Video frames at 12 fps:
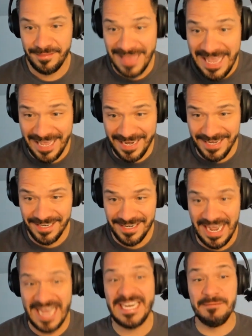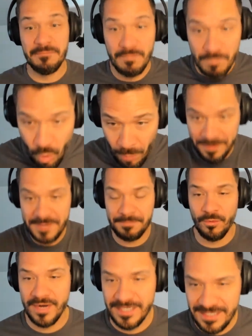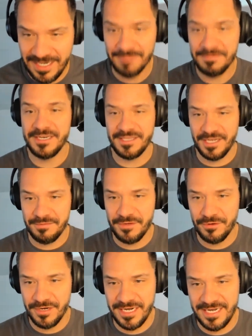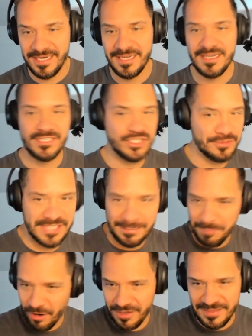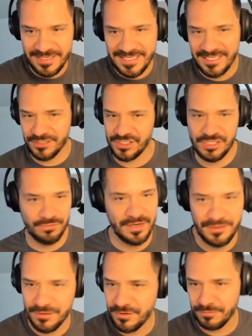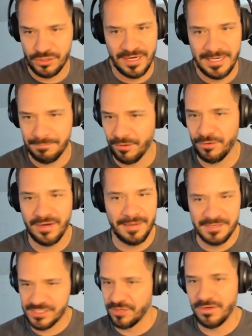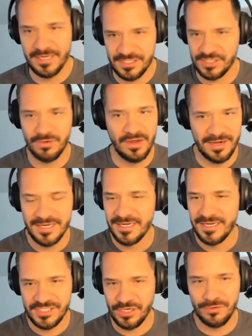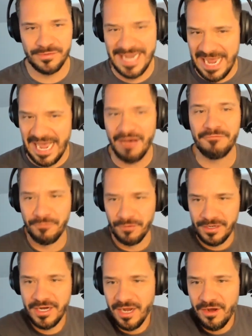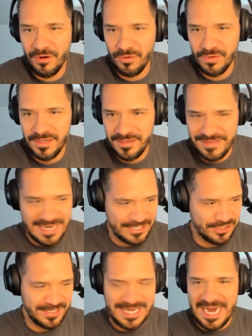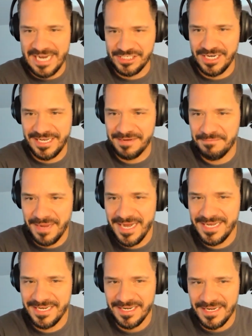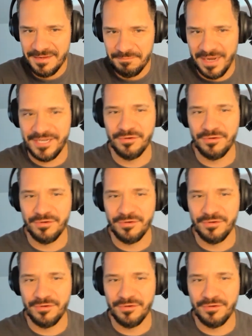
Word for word: Then I get more people wanting to come into the community to take part in the deals, to run through the training program and so on and so on. So yeah, I'll forego the extra cash I can make by